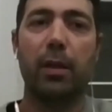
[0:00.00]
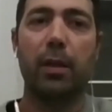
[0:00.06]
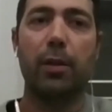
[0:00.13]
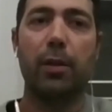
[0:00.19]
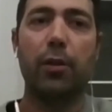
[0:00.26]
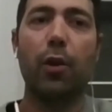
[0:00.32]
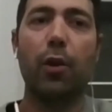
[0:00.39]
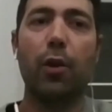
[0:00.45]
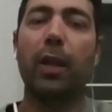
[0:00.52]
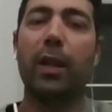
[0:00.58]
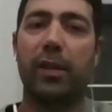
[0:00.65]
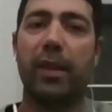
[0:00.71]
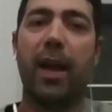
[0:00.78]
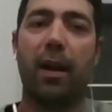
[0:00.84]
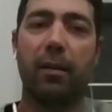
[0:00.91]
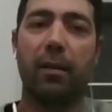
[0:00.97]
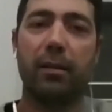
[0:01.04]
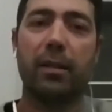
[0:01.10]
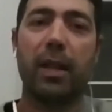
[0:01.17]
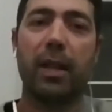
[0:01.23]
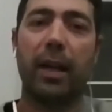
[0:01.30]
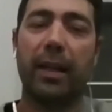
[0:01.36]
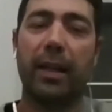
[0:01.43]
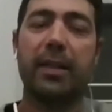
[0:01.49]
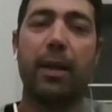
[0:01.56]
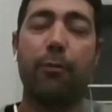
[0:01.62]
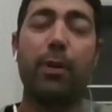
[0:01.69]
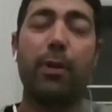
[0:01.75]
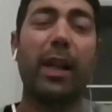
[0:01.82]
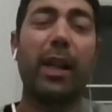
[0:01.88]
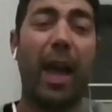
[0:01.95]
not leaving the house unless
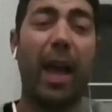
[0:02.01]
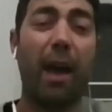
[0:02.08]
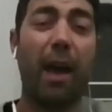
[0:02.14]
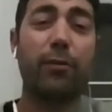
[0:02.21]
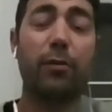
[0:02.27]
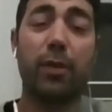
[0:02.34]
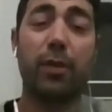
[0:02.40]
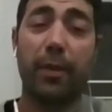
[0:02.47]
they really have to.